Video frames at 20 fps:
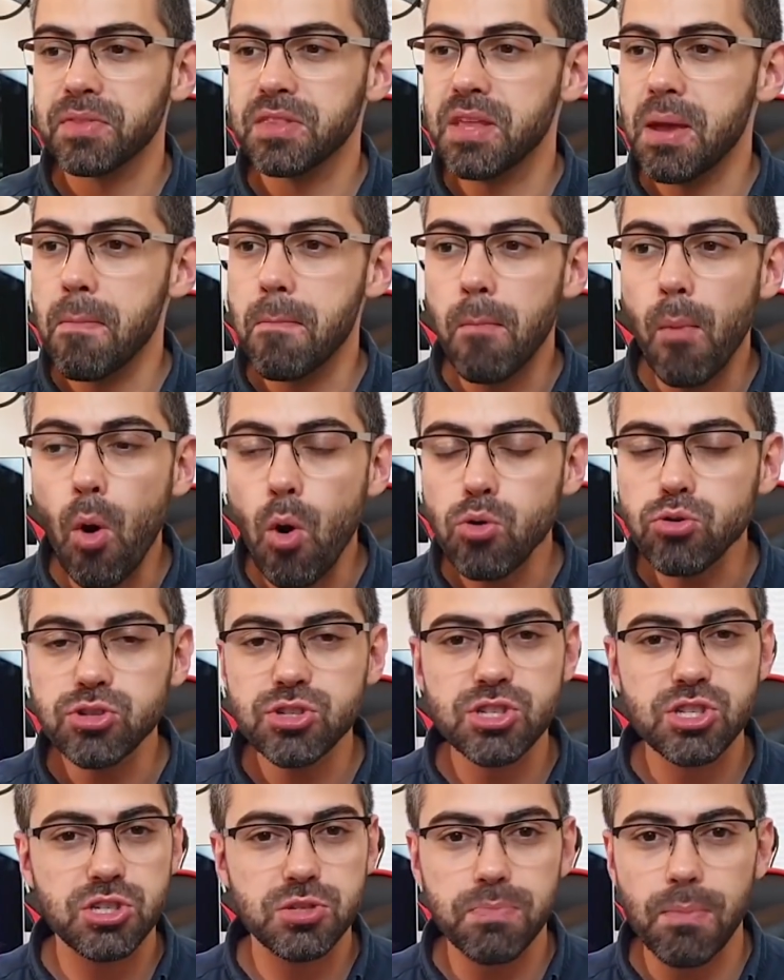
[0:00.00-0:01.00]
the
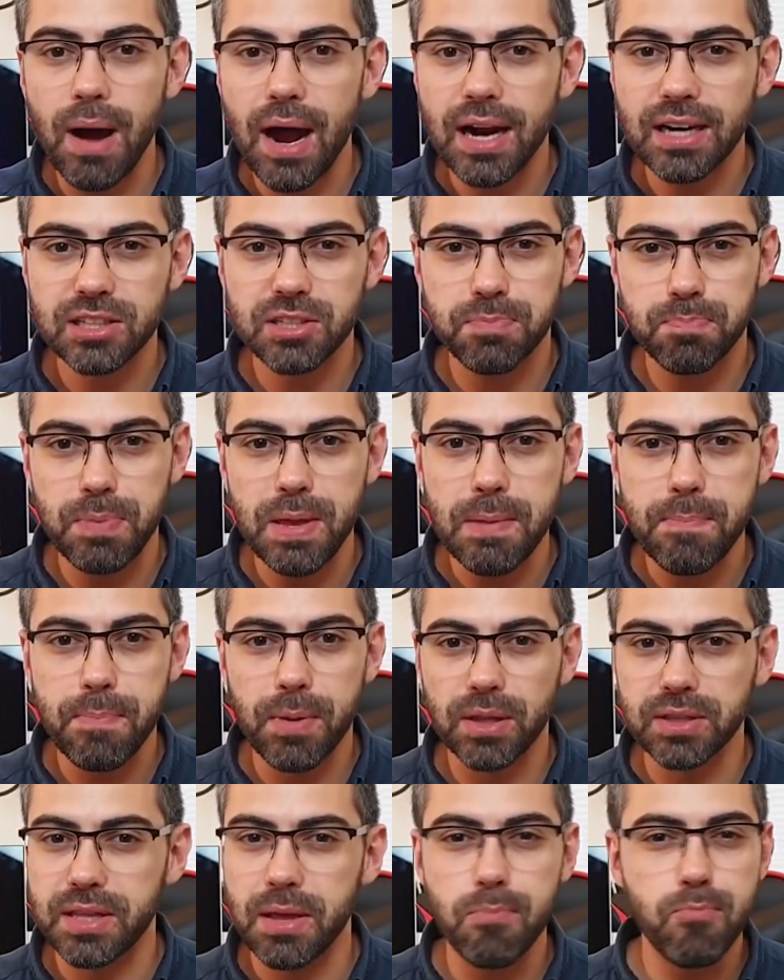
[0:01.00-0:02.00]
most smart
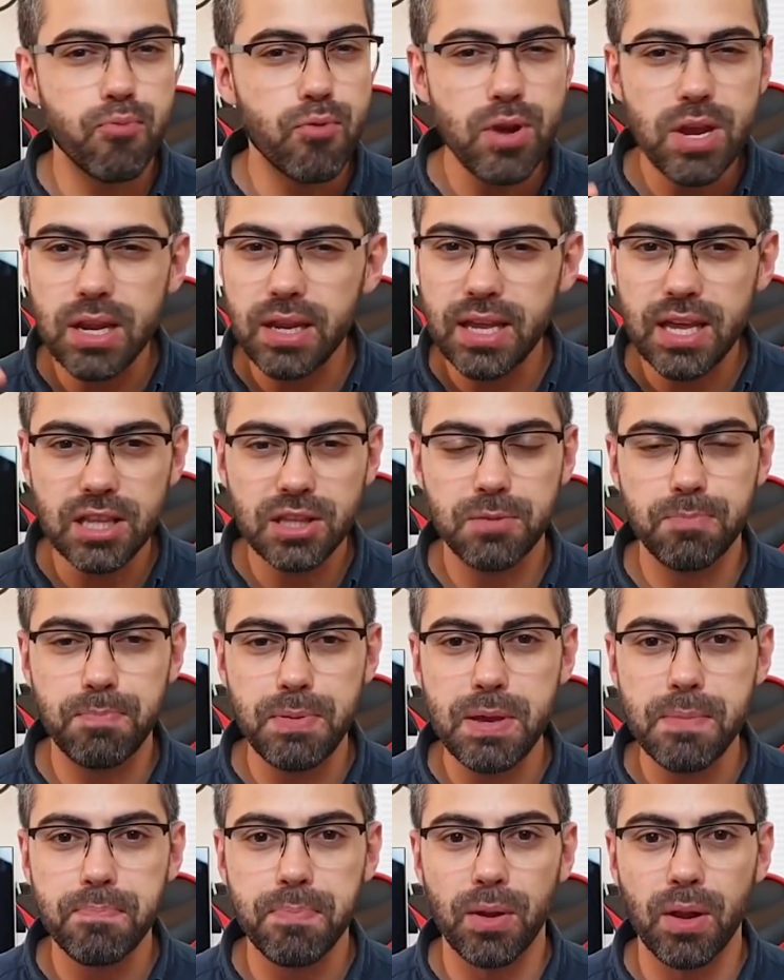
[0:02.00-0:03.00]
people, the brilliant
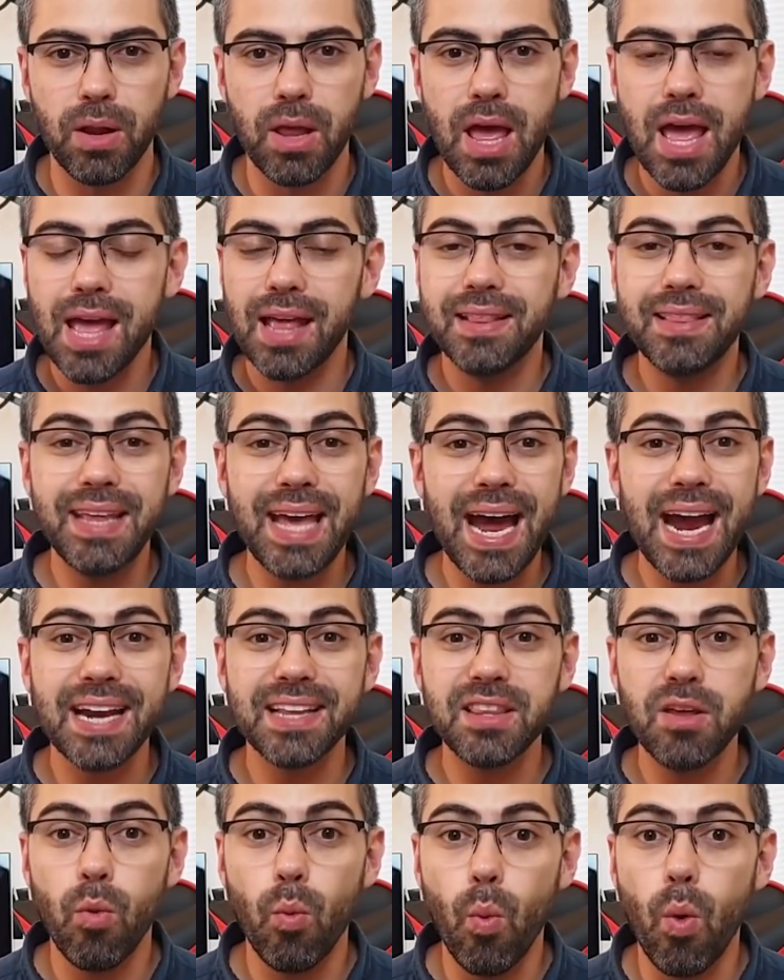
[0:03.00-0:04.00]
people, they
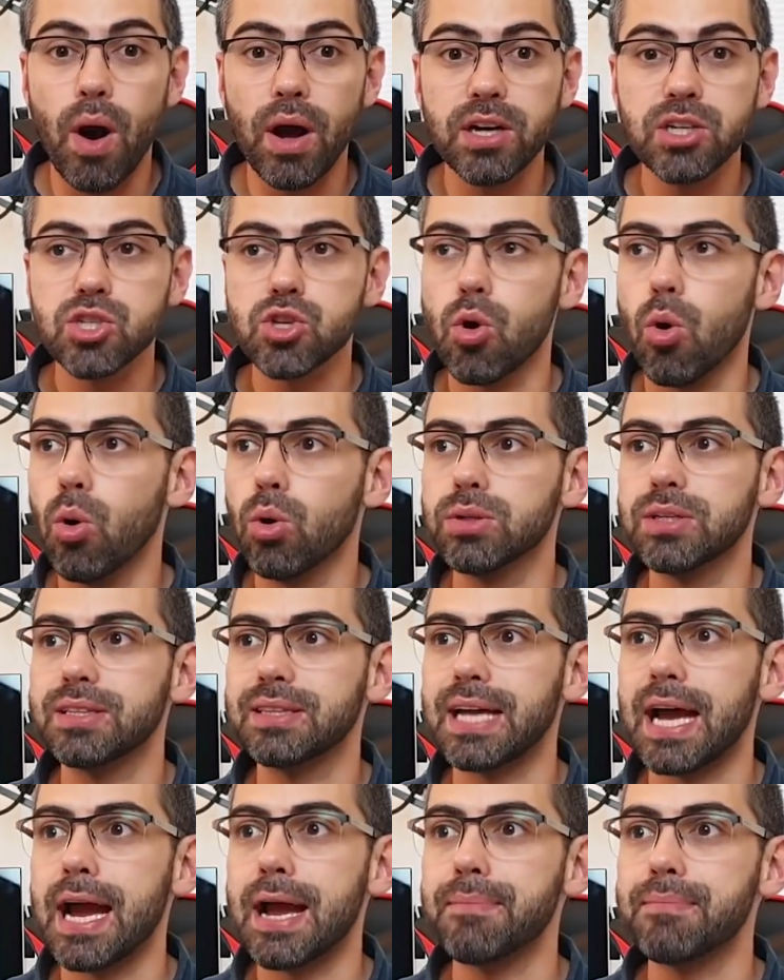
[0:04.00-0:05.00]
are the ones all the
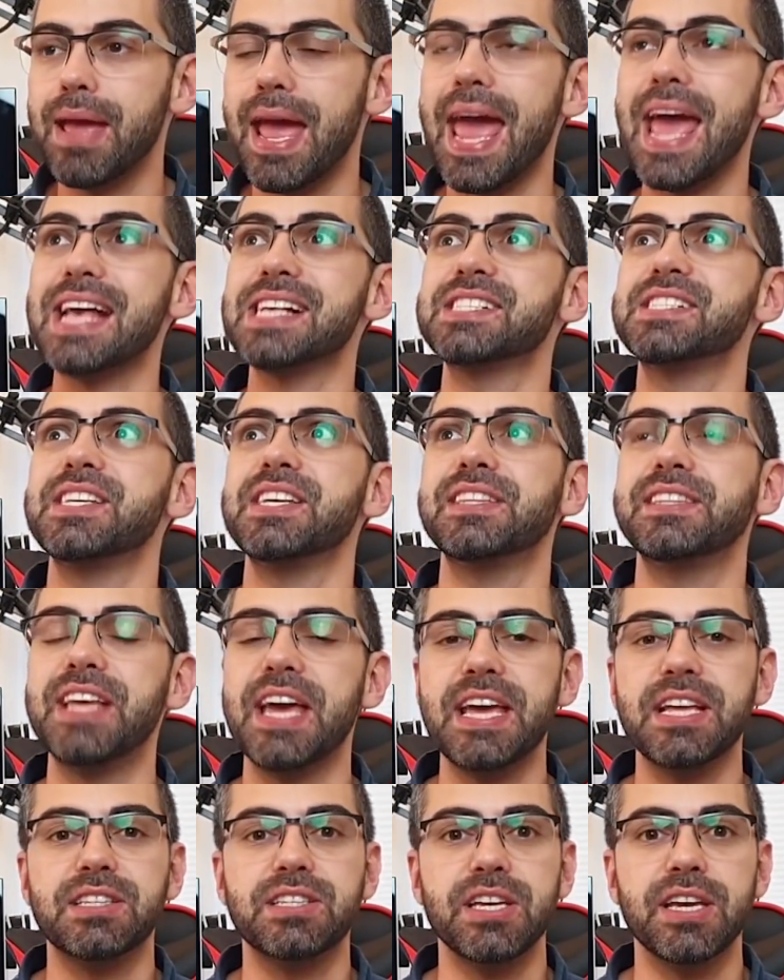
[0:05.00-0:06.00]
time
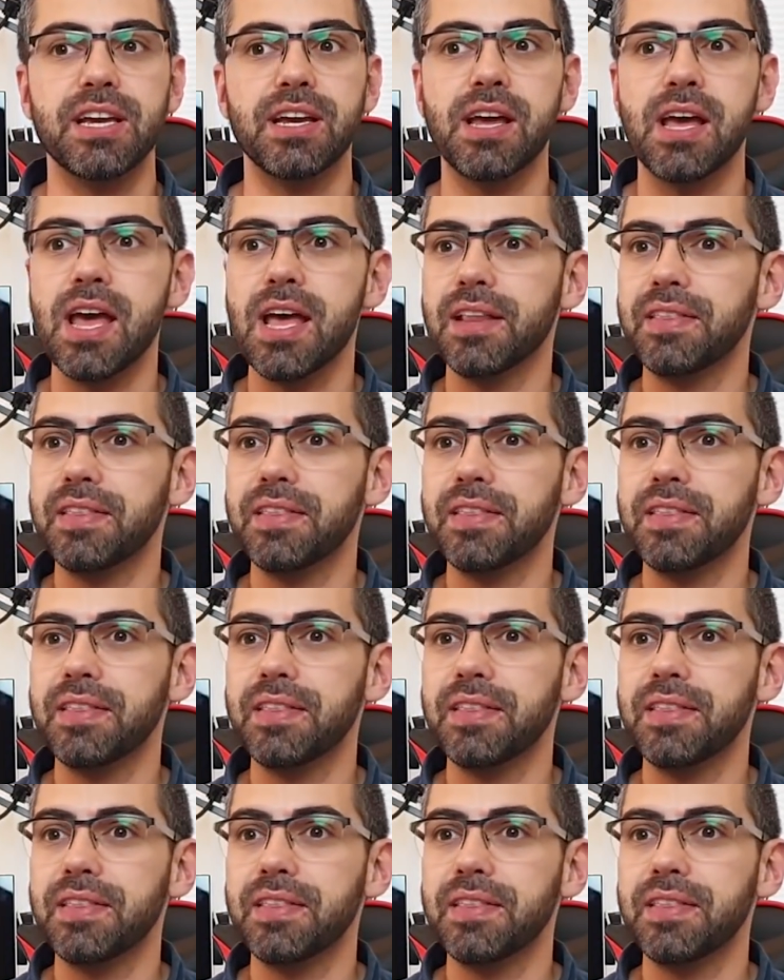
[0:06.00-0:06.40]
hesitating.